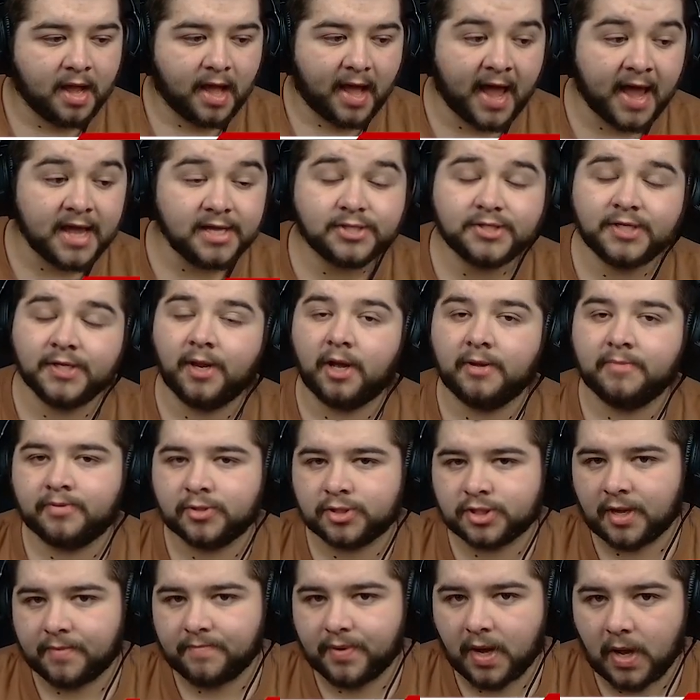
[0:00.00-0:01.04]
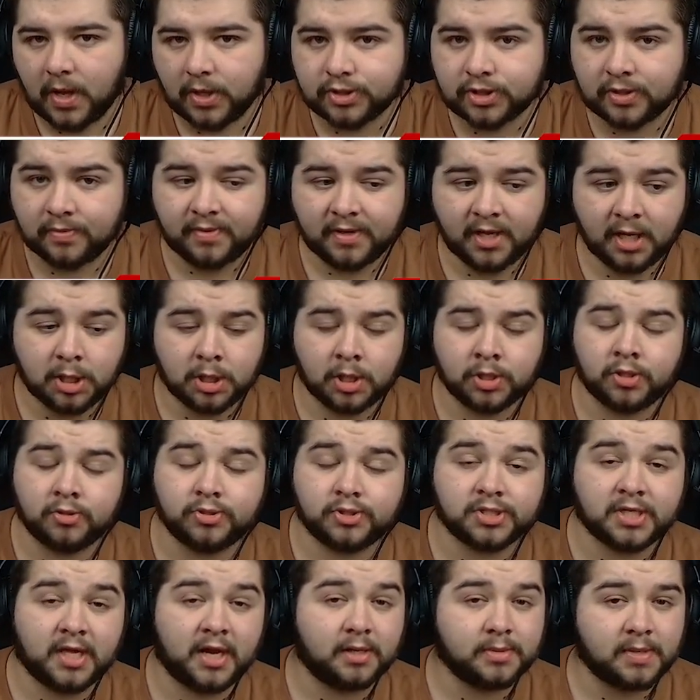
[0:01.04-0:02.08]
89% pass completion, so
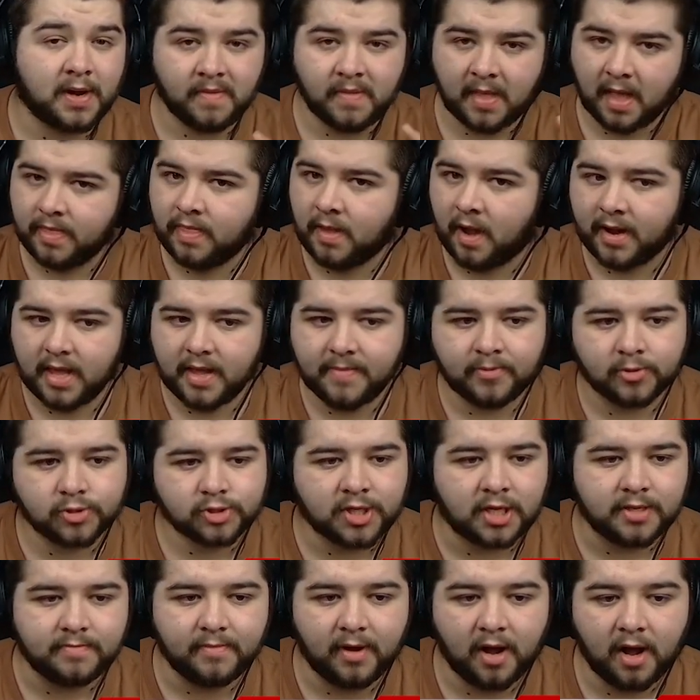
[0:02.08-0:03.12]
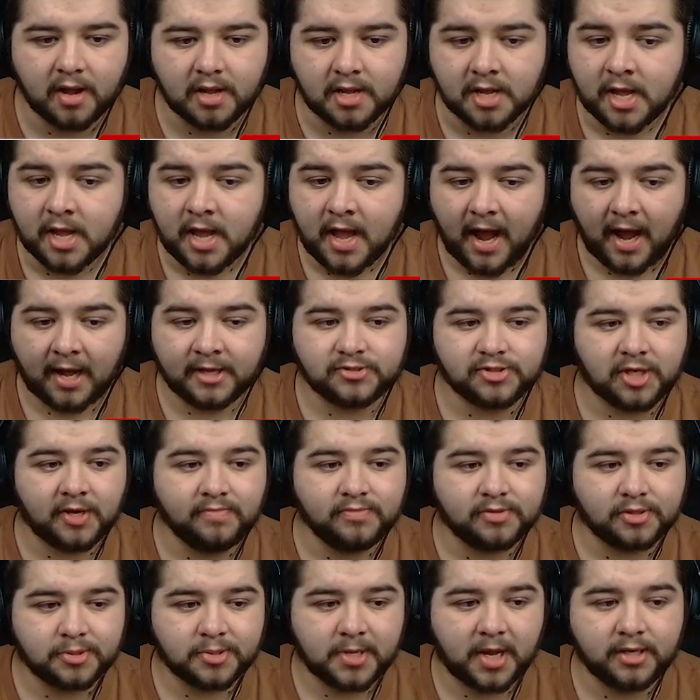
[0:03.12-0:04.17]
still around that 90% mark. And team
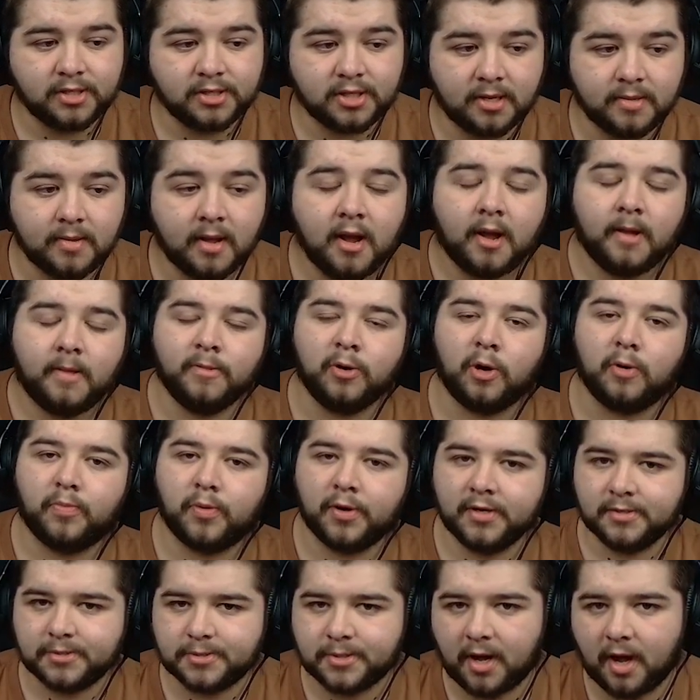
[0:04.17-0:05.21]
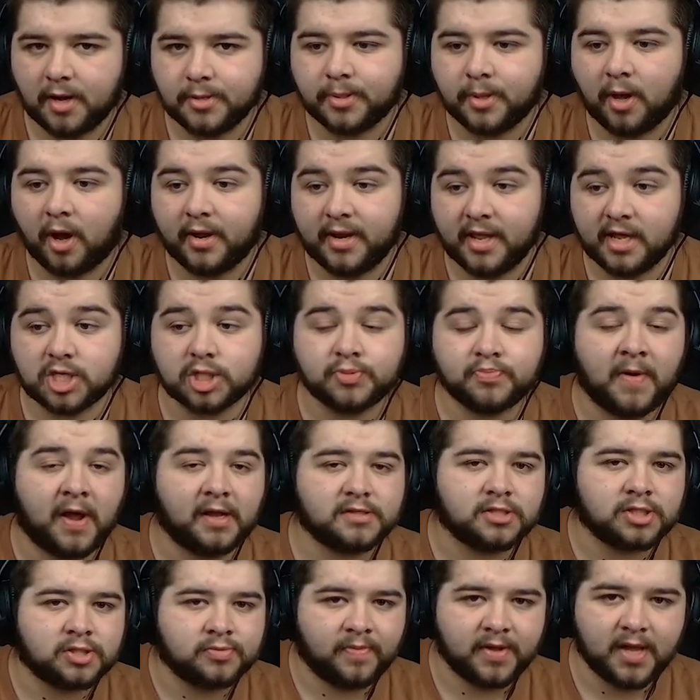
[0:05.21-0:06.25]
defending, 0.59.
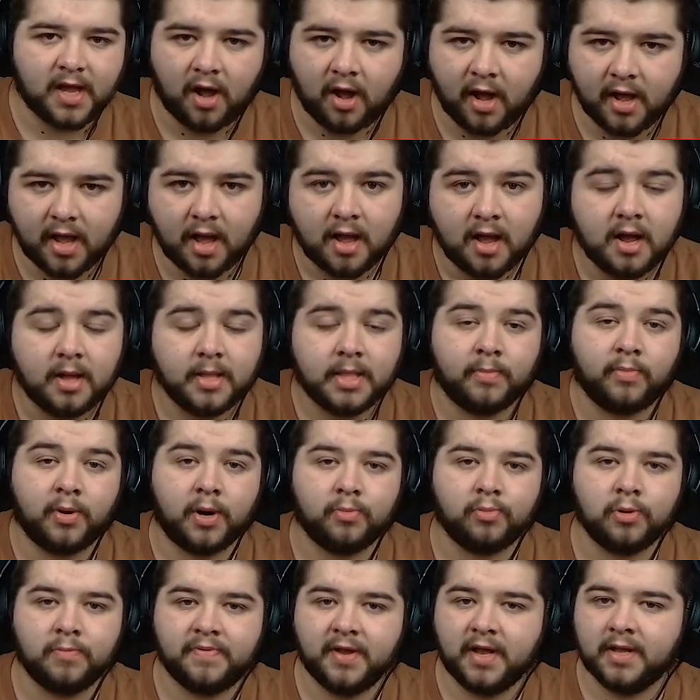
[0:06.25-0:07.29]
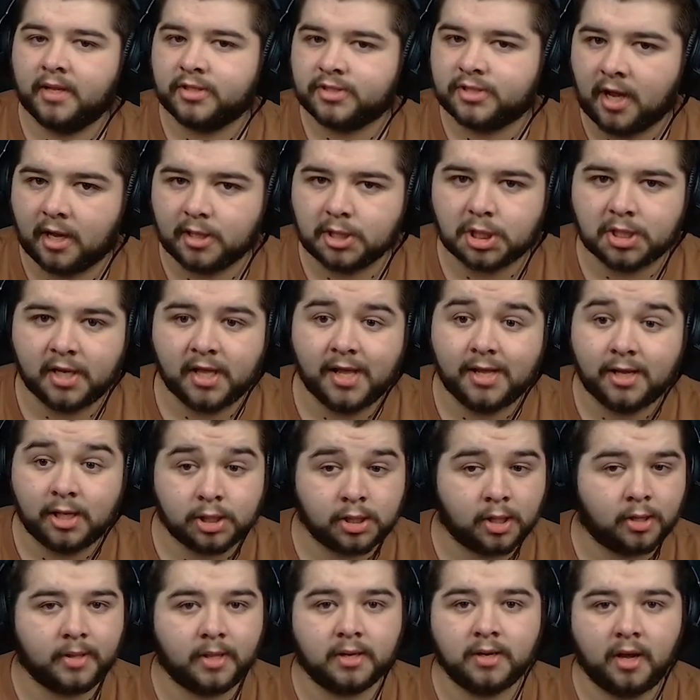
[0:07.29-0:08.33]
Expected to be higher than what it would be in a Dutch league because
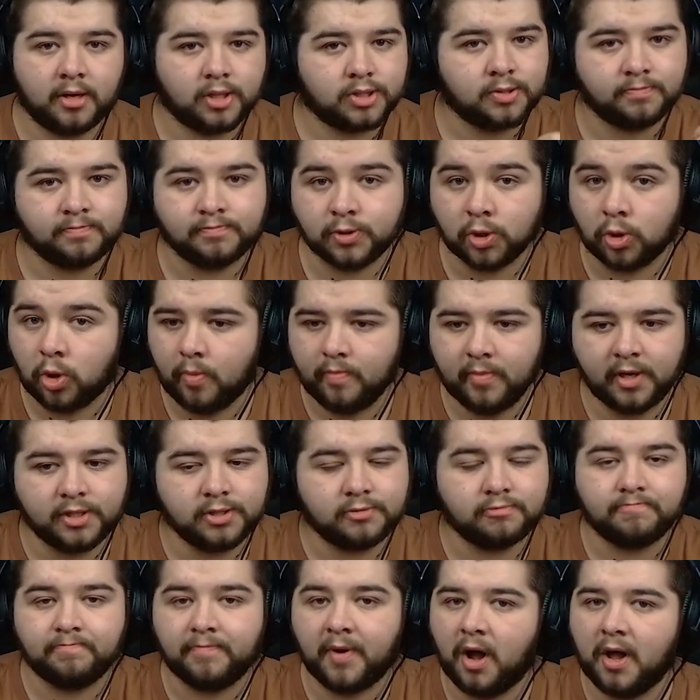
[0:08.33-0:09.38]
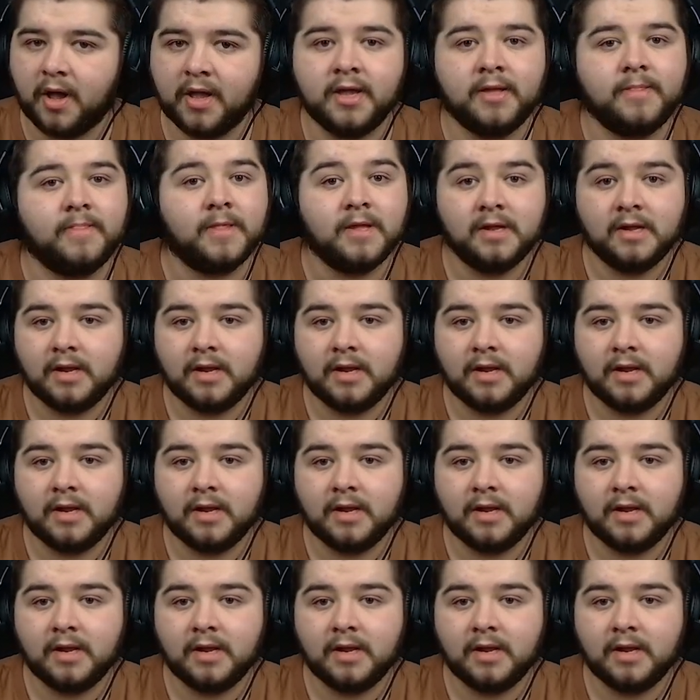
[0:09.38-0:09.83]
you've got the likes of Dortmund, Bayern,